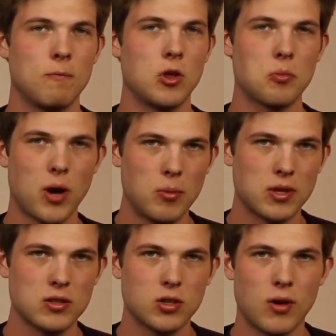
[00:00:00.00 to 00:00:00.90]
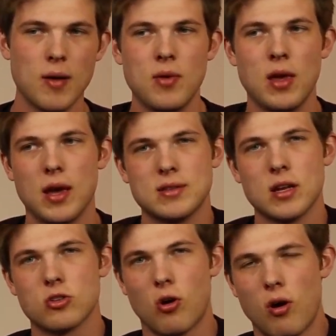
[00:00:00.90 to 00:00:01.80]
The only problem with Instagram is
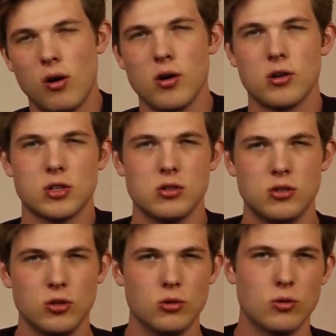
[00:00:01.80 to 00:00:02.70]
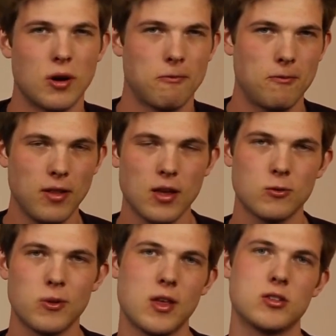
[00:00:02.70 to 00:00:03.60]
that it's harder to do
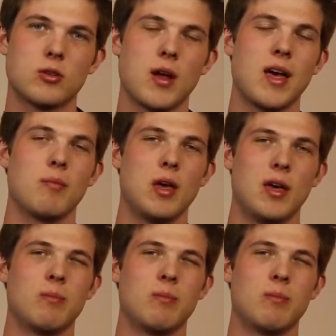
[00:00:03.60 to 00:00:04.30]
affiliates with Instagram